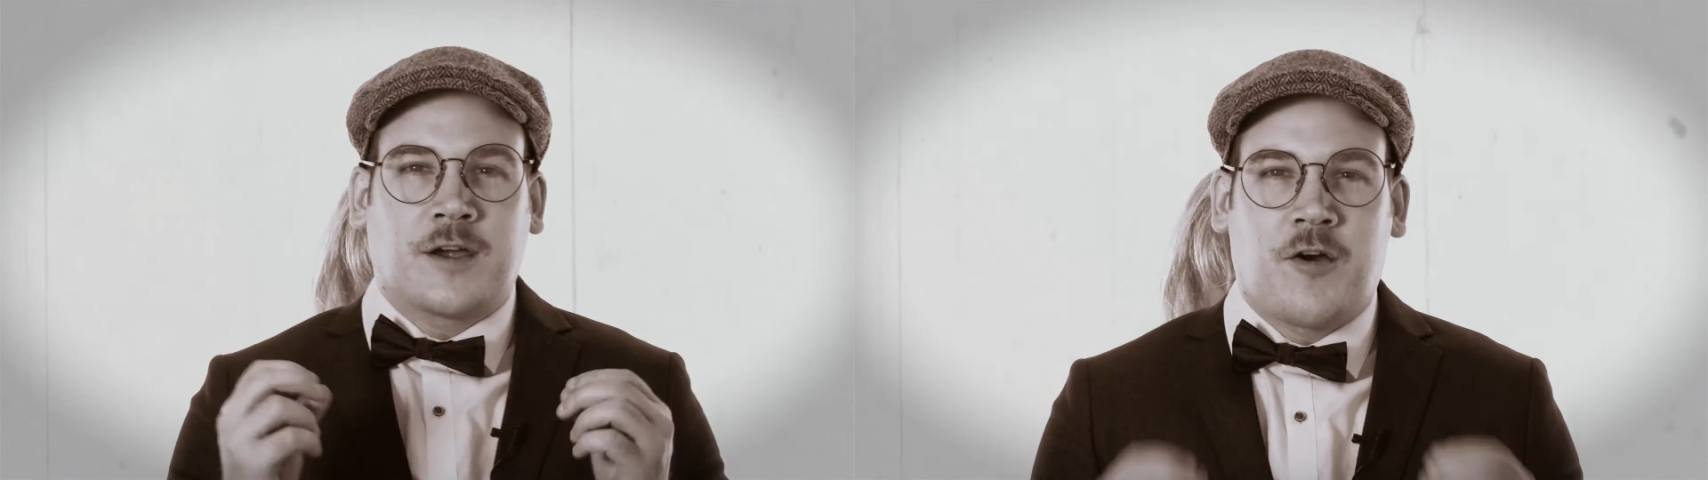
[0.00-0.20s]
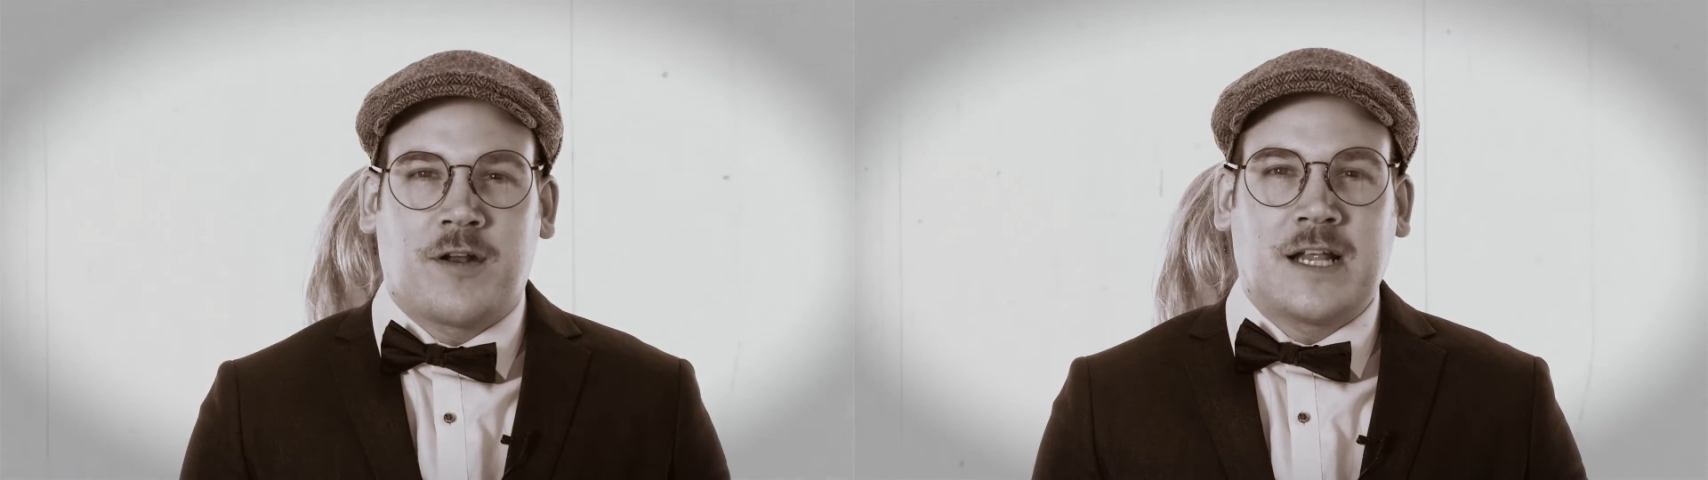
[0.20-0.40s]

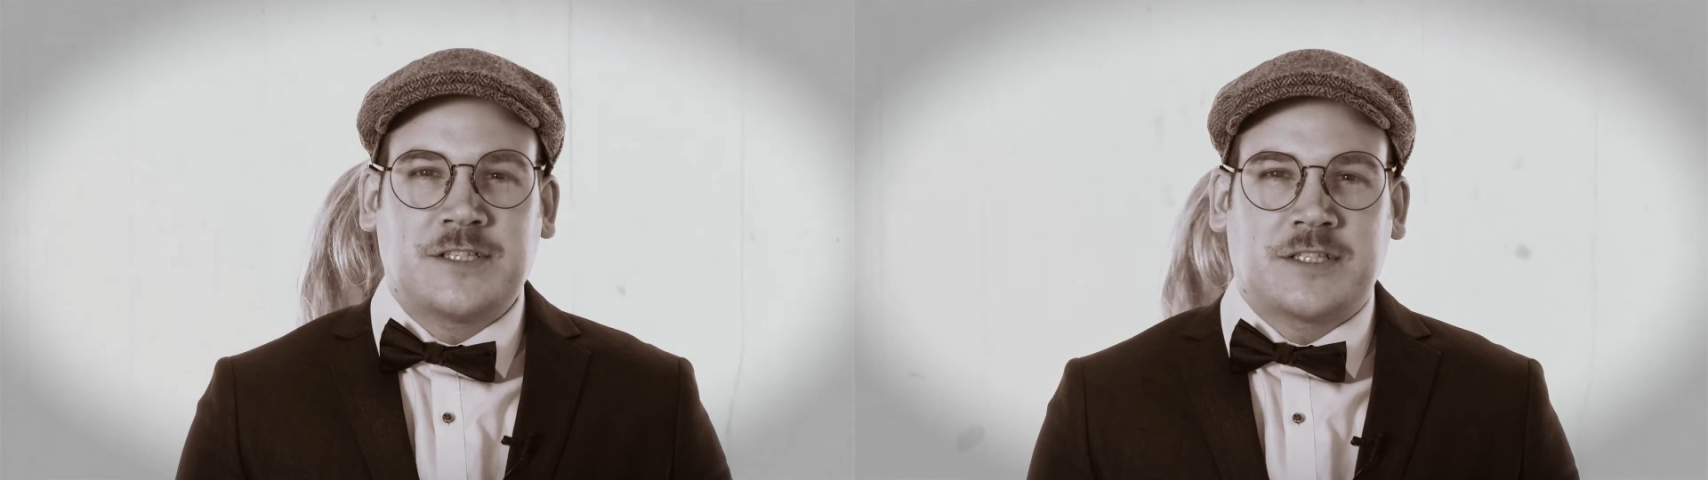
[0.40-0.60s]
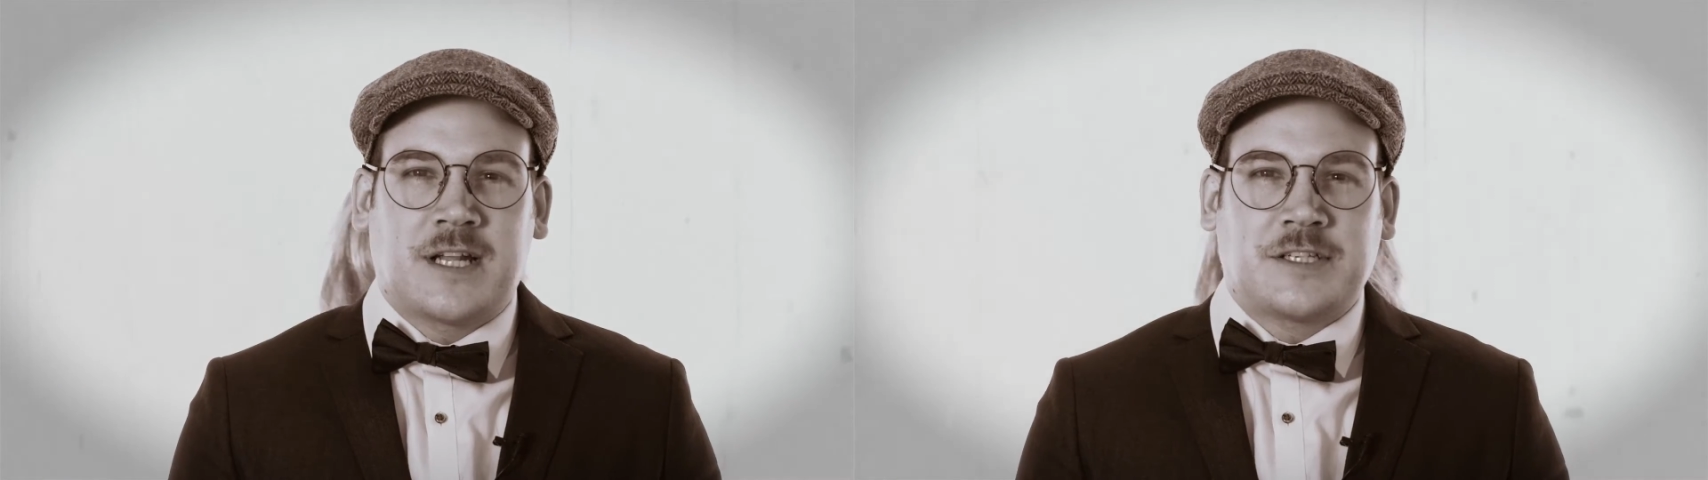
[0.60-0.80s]
Current
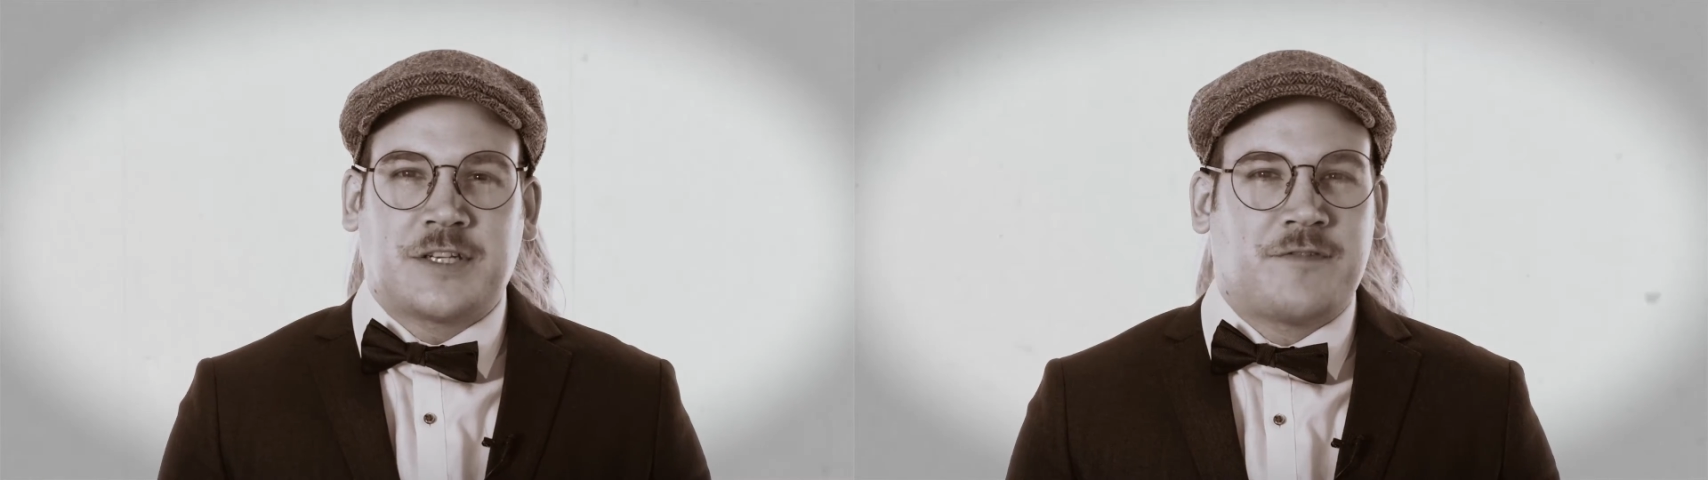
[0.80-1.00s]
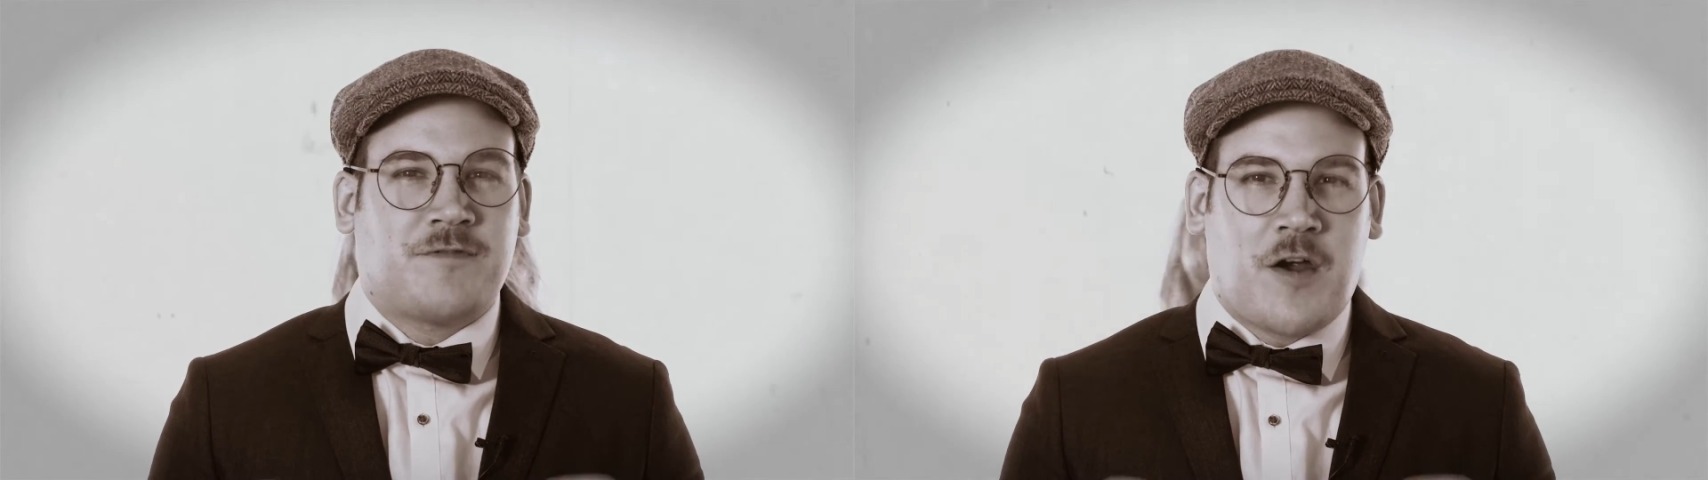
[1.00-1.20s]

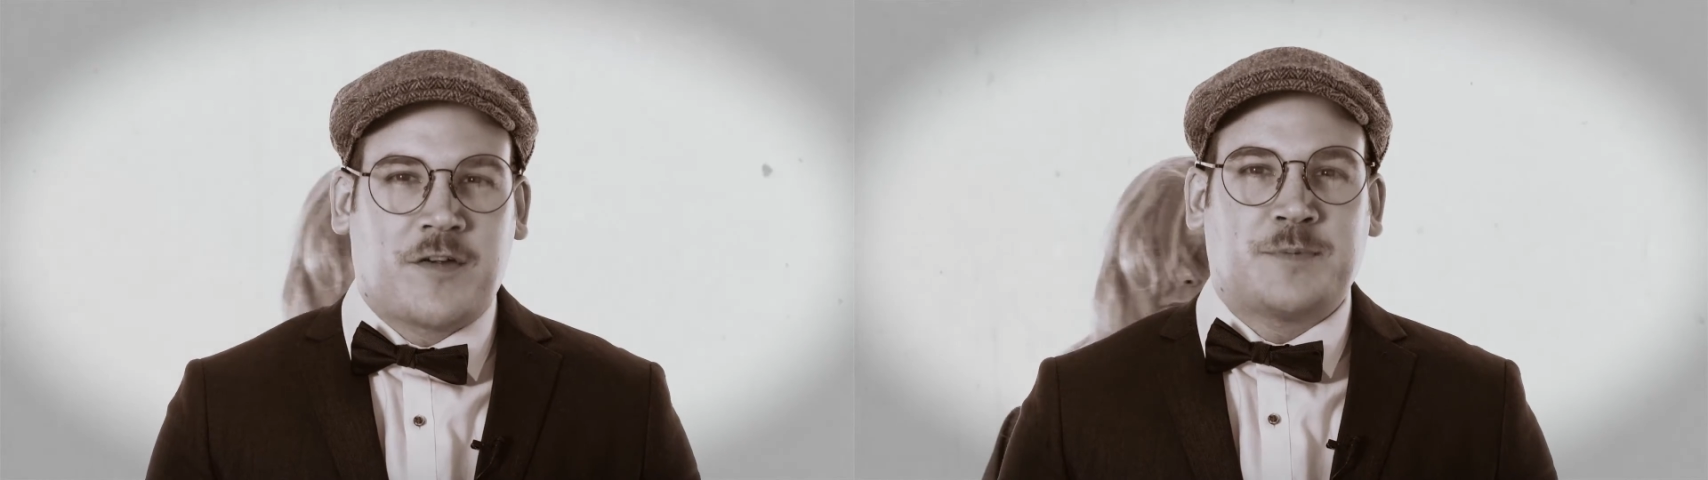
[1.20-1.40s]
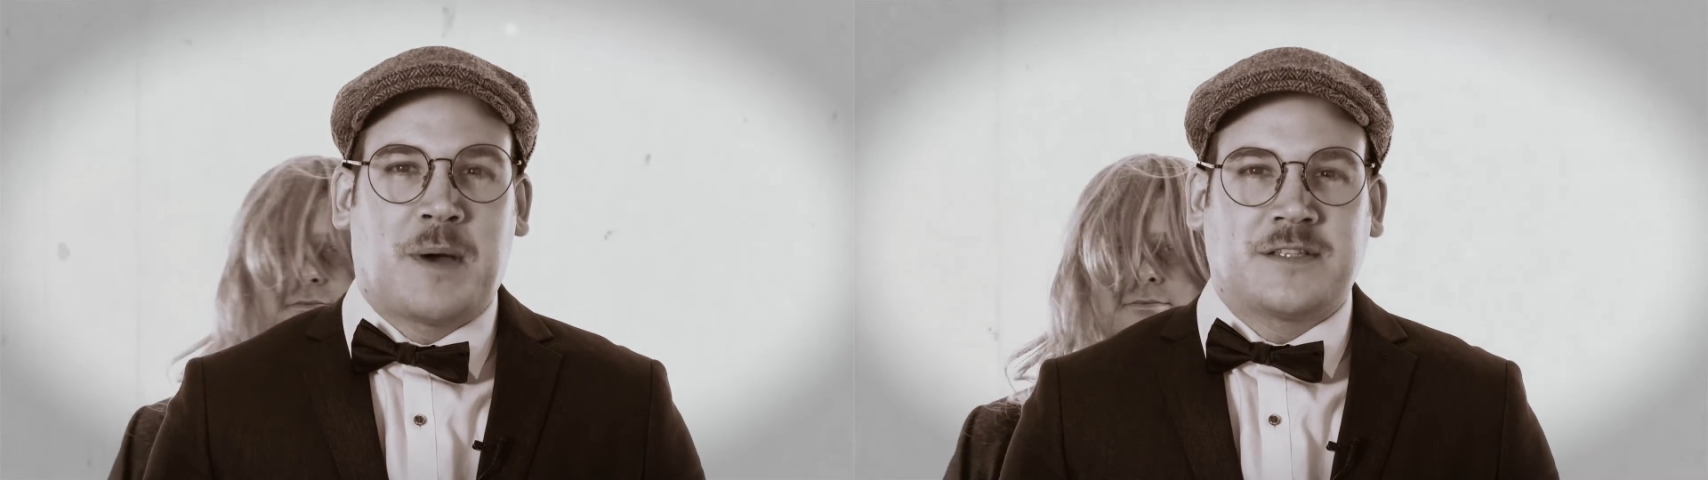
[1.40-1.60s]
legislation in
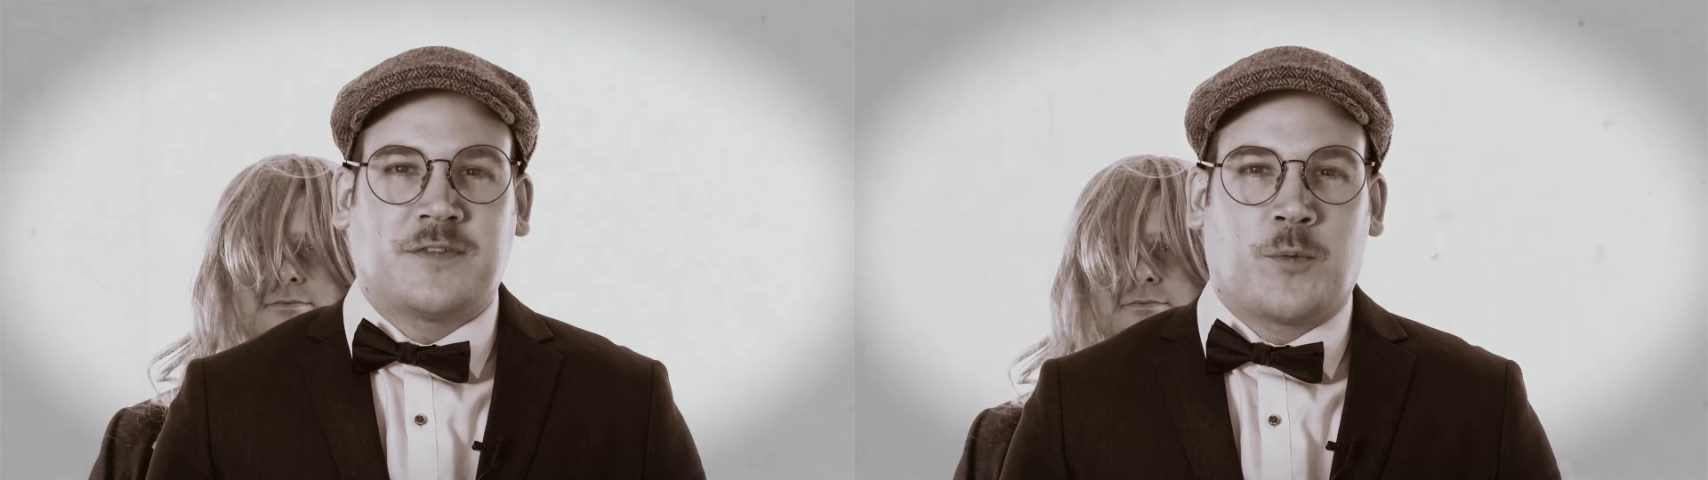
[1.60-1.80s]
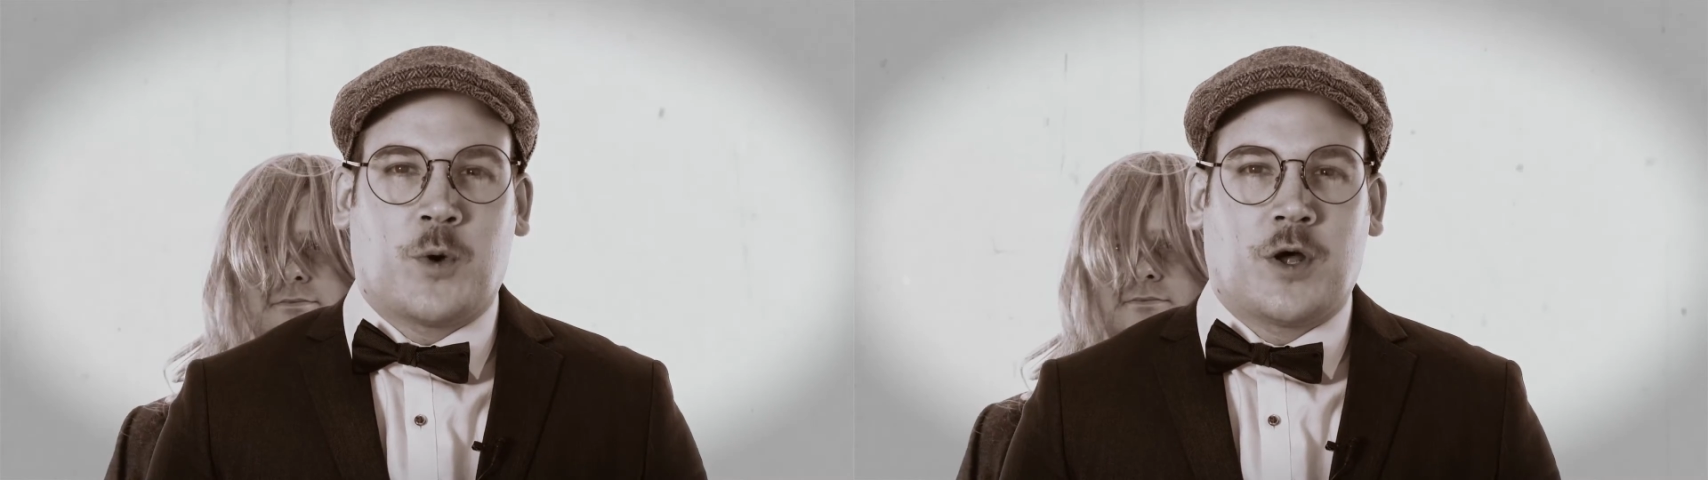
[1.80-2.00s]
various
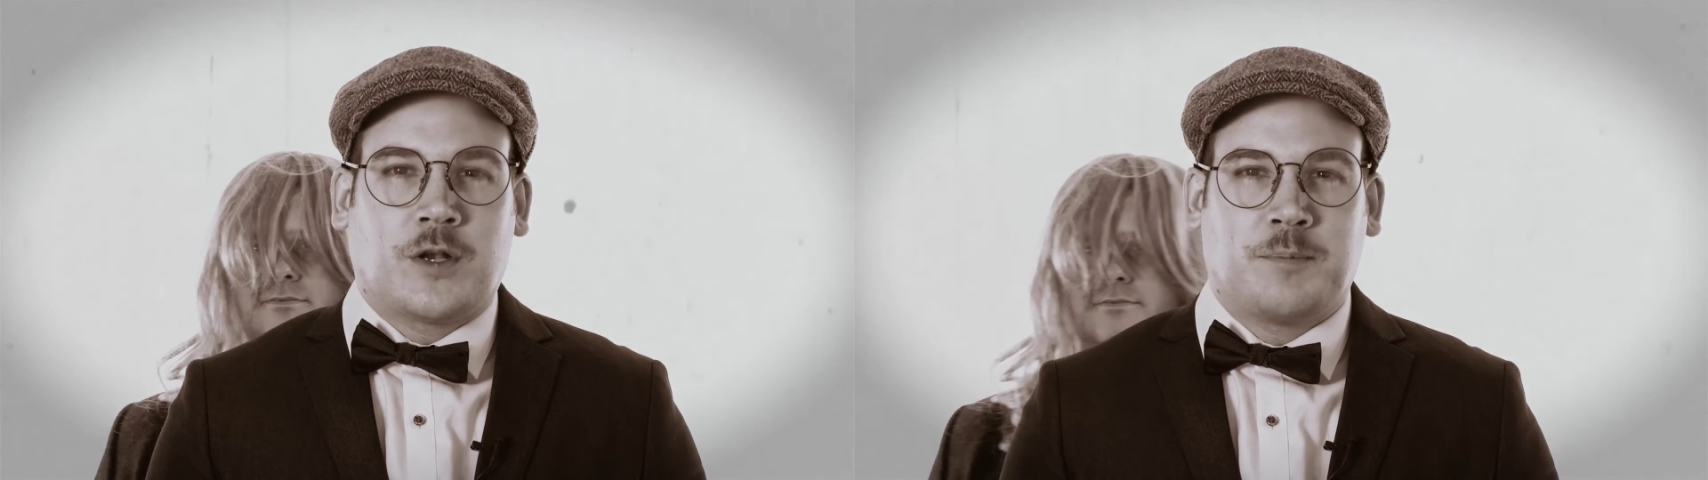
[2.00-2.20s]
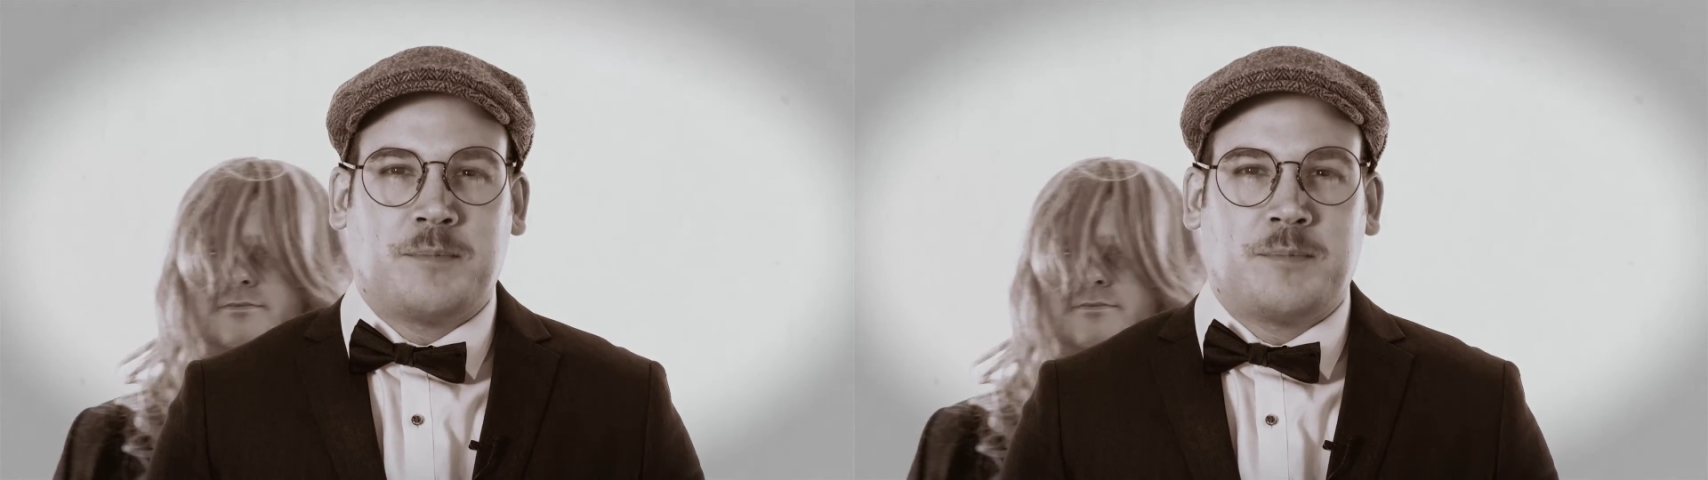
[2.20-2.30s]
parts of the world